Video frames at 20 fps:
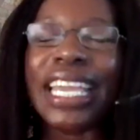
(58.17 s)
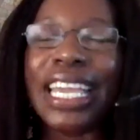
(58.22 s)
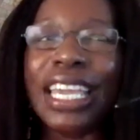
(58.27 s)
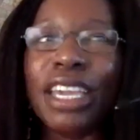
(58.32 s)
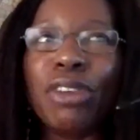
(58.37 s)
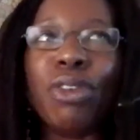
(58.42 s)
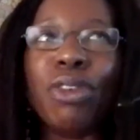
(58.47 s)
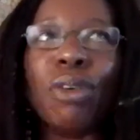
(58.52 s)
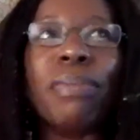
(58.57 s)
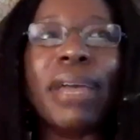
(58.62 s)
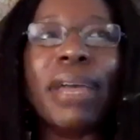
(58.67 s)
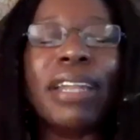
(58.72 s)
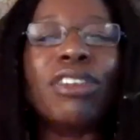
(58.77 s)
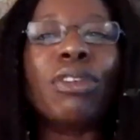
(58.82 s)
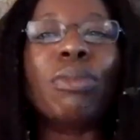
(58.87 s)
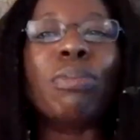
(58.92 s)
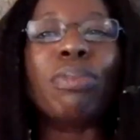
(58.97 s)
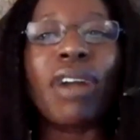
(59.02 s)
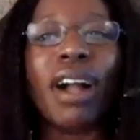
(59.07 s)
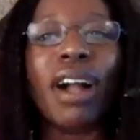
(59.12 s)

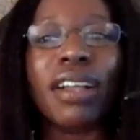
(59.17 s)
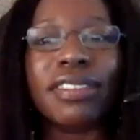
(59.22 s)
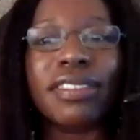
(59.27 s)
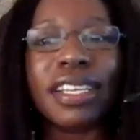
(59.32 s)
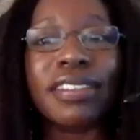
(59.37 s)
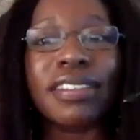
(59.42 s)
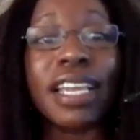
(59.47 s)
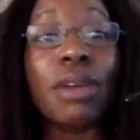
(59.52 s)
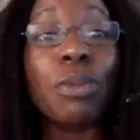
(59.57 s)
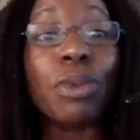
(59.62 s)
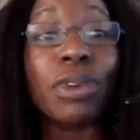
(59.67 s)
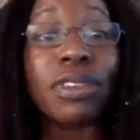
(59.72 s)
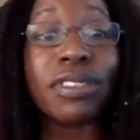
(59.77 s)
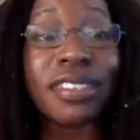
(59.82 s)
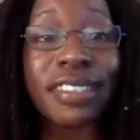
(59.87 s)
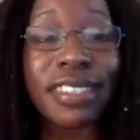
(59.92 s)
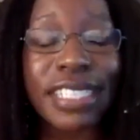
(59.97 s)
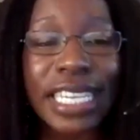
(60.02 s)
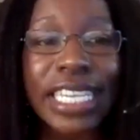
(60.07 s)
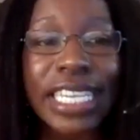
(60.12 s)
incremental process, and we're
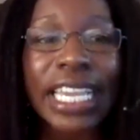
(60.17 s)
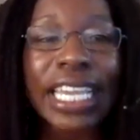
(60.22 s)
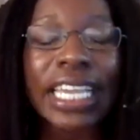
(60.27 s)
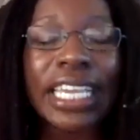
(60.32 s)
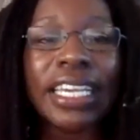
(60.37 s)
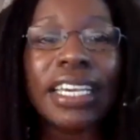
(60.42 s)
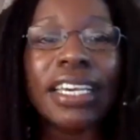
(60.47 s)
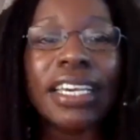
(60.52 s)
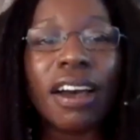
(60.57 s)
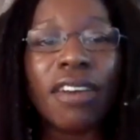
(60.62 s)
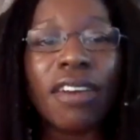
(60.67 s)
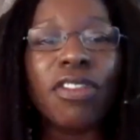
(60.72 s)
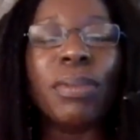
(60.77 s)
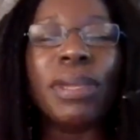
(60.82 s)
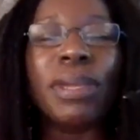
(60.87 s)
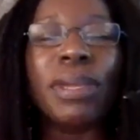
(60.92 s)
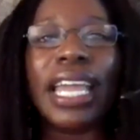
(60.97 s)
seeing government